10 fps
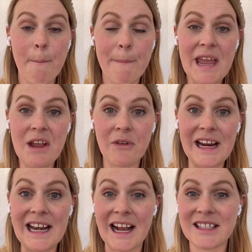being
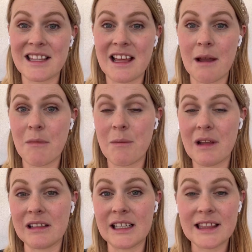right next to them and
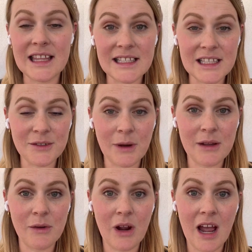being like, this is what